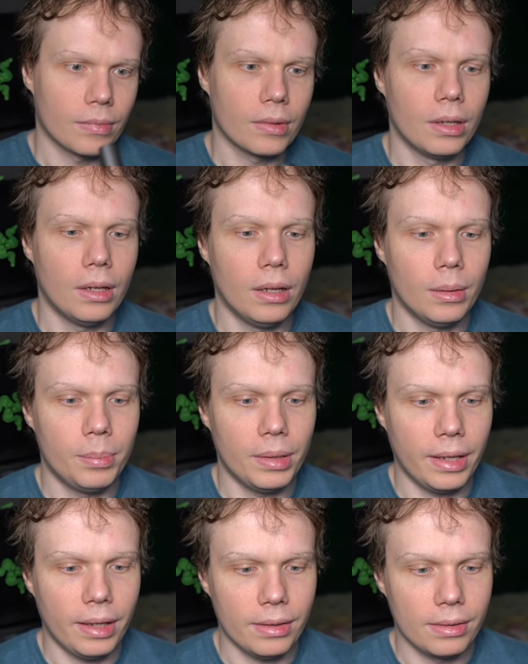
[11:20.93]
Uh,
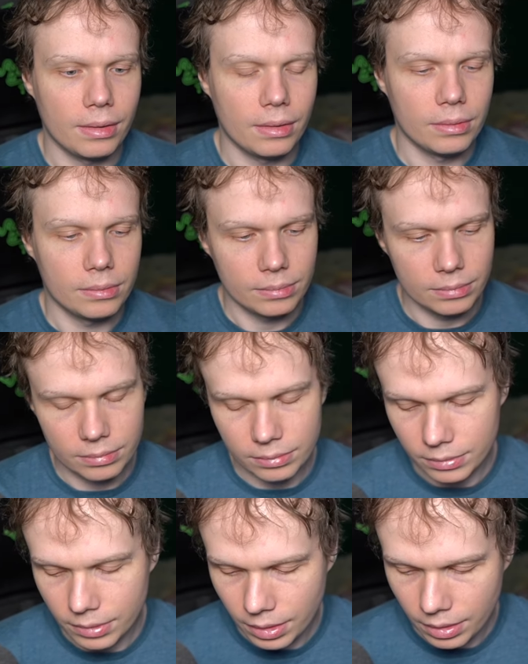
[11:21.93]
blast.
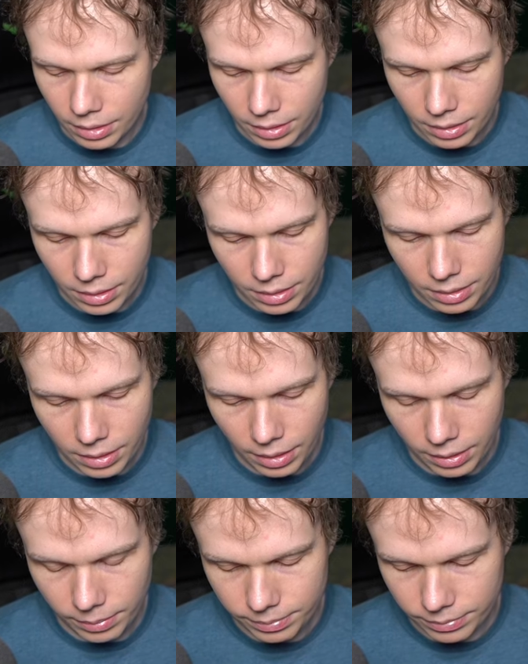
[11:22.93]

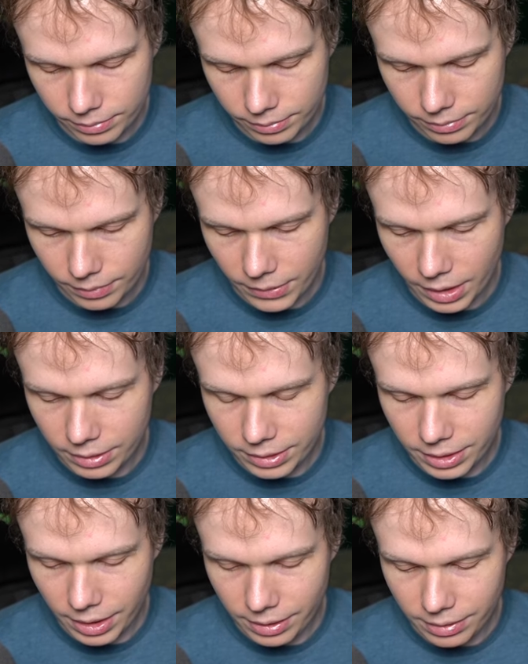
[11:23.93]
Um, I'll see
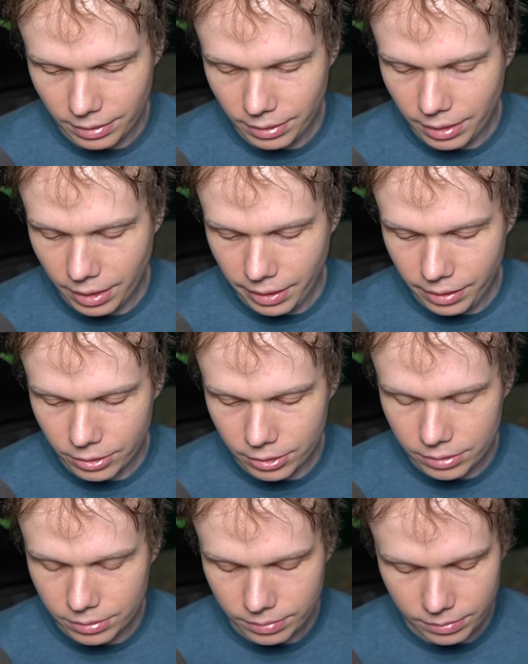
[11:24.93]
you guys
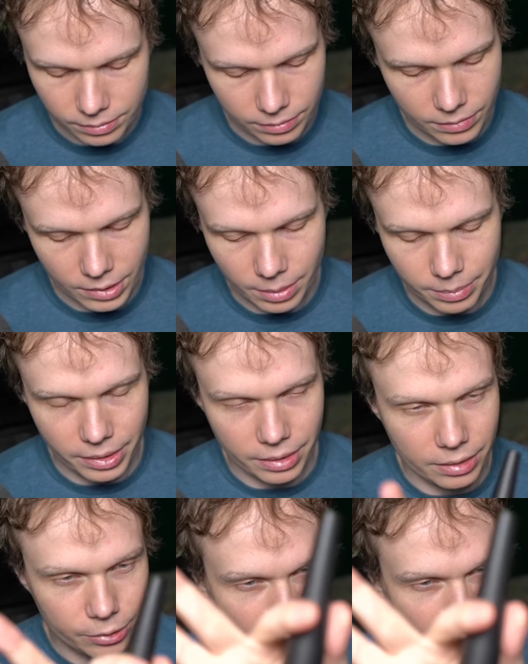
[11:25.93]
later. I'm probably going to